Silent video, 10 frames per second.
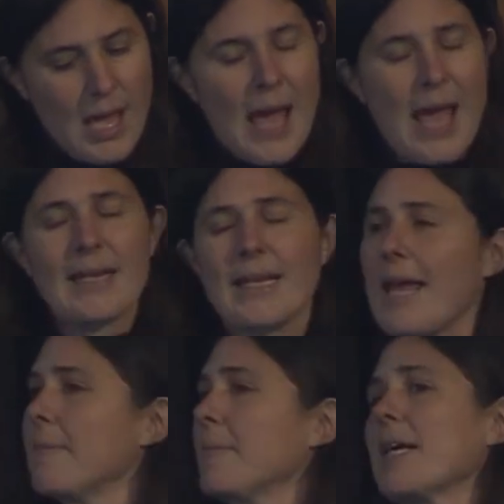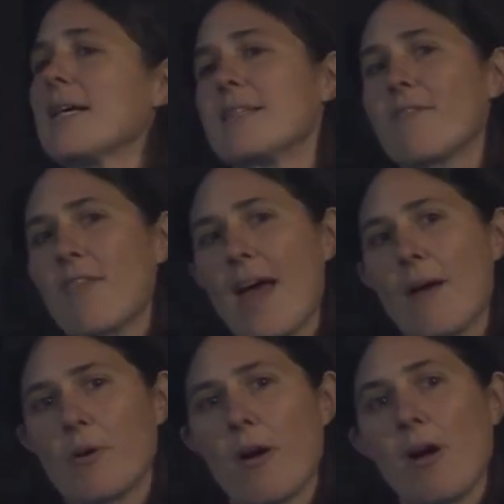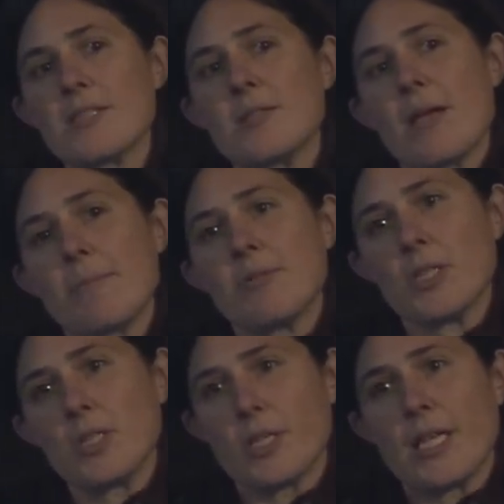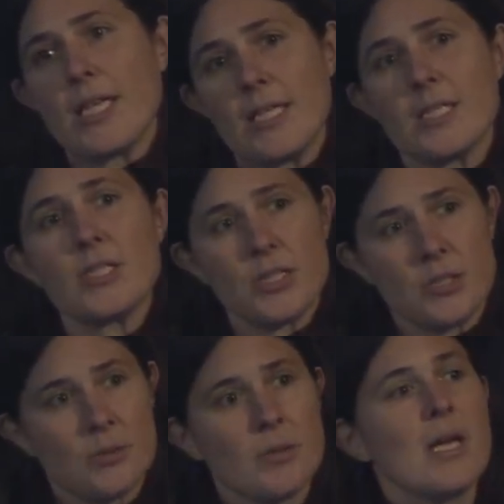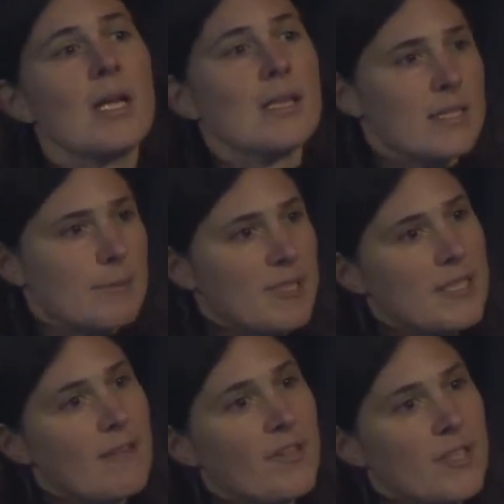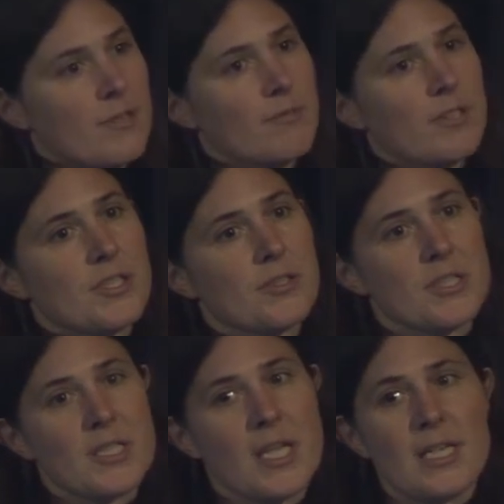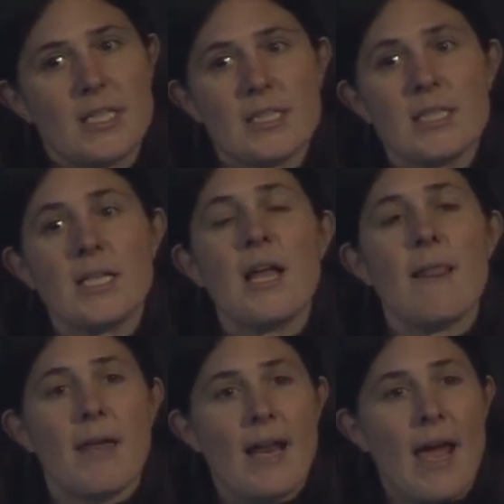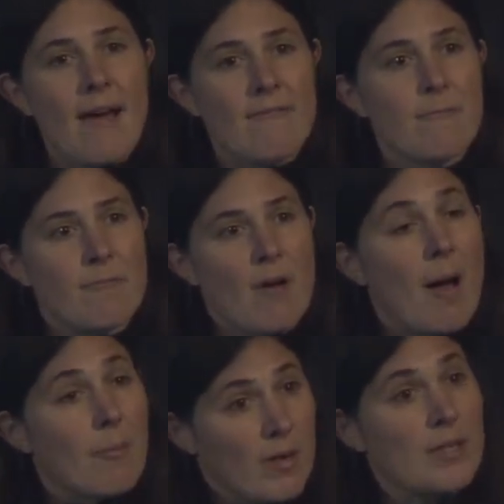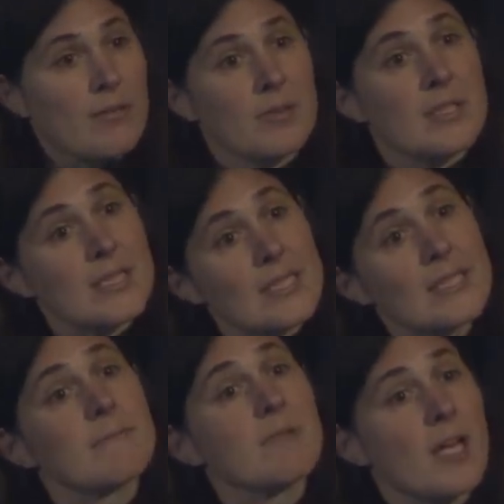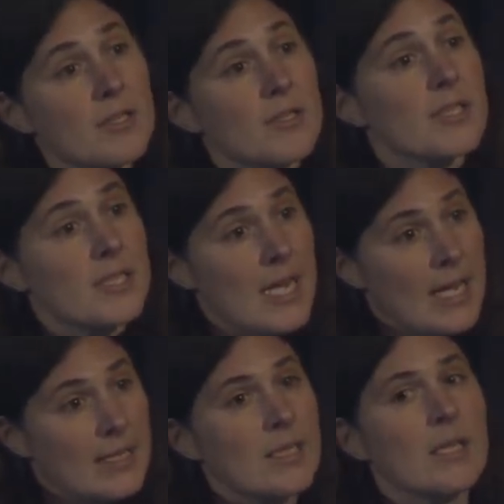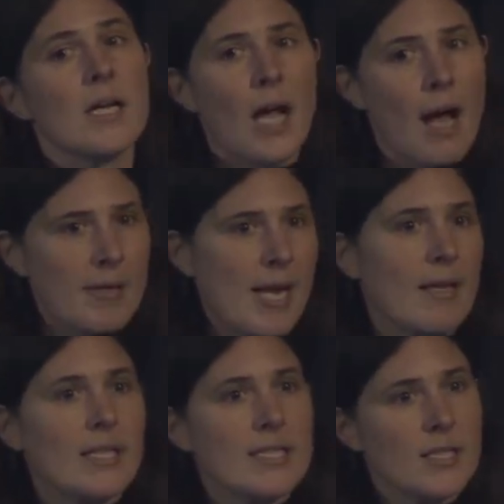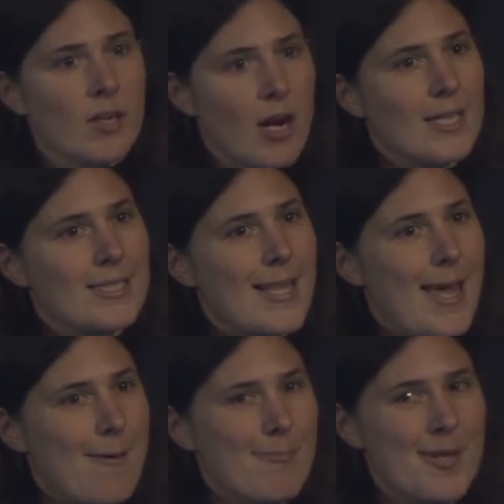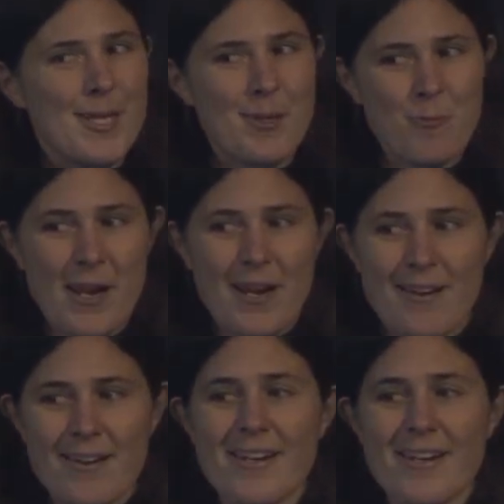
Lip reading: And again, because of that, we're also able to look into the specifics of research studies that have operated through the system to understand commonalities across them in where